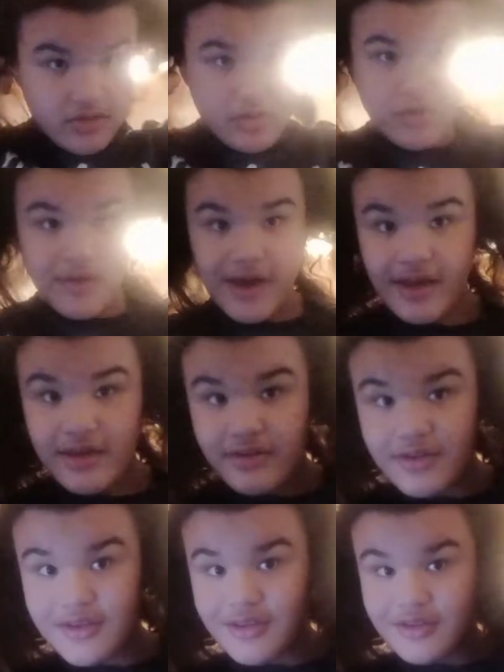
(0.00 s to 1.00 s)
Okay, it's
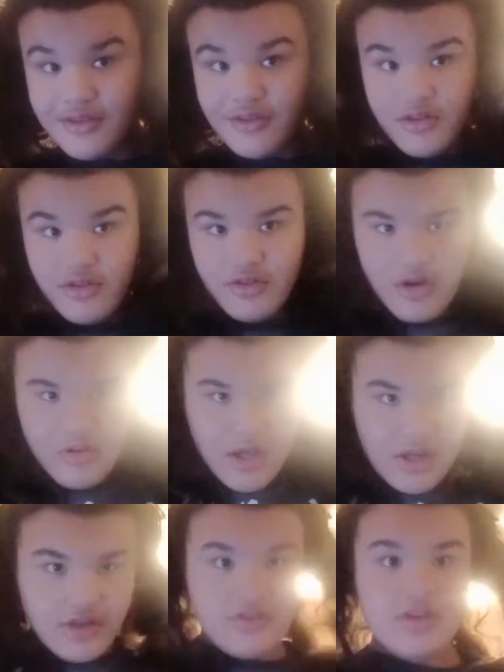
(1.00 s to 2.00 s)
looking
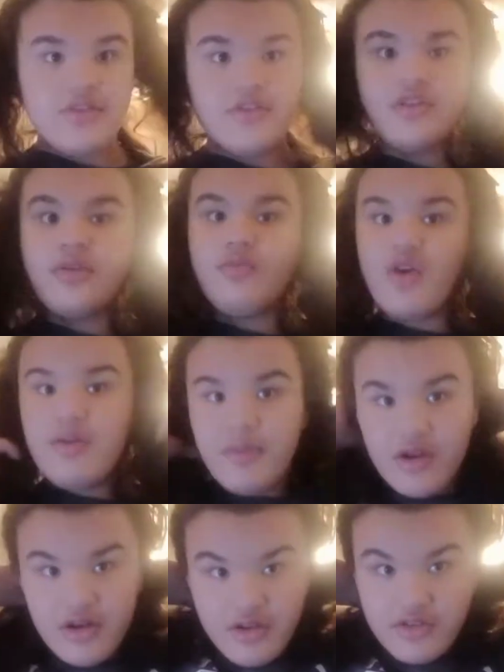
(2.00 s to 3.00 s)
okay. It's looking way
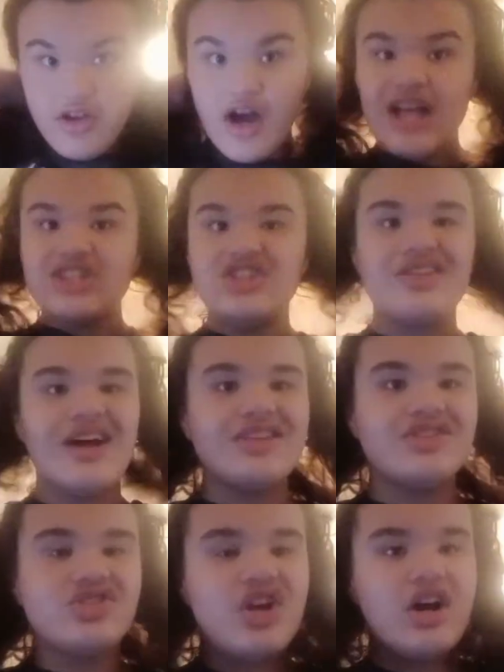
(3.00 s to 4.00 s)
better because y'all, I just got
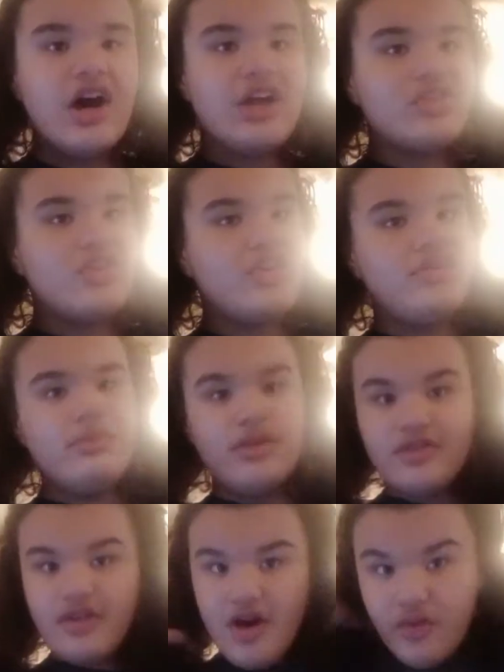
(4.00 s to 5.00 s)
the shower like 30
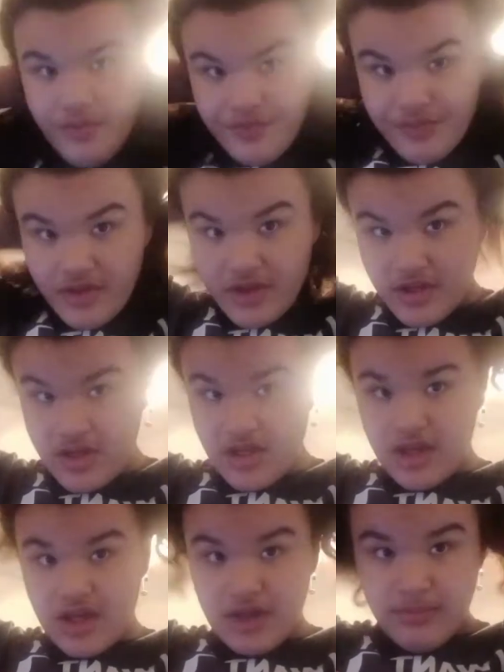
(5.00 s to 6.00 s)
minutes ago,
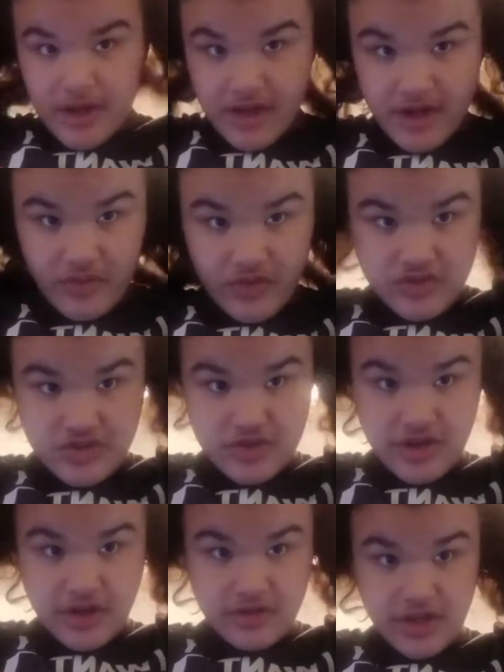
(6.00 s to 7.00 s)
and my hair was just
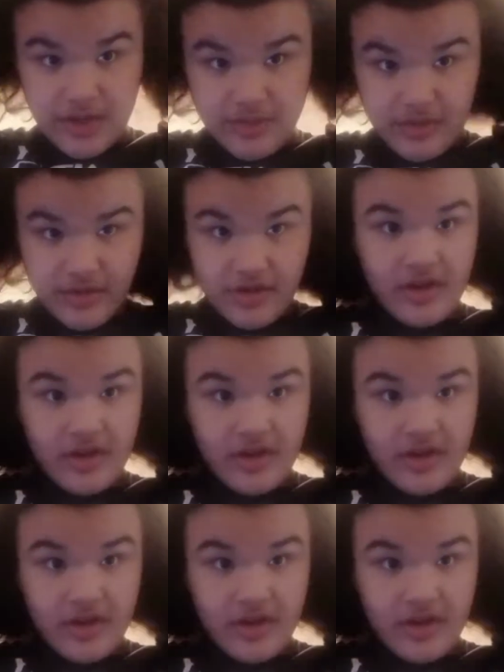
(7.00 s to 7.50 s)
all types of.